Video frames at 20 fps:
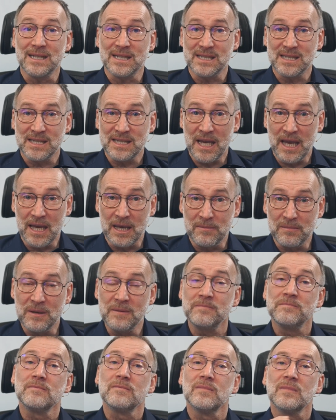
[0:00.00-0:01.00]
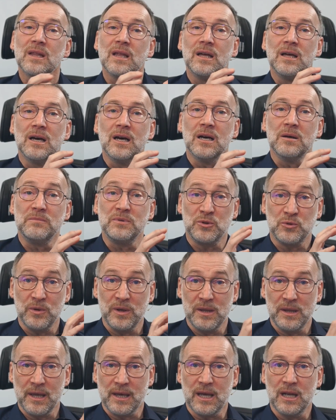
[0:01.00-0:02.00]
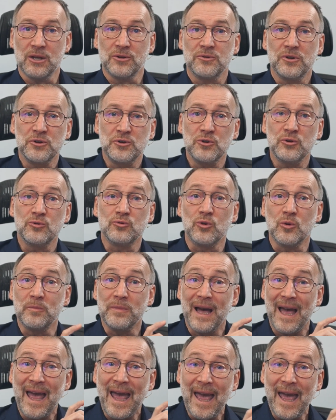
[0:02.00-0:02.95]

the same uh, between the calculation group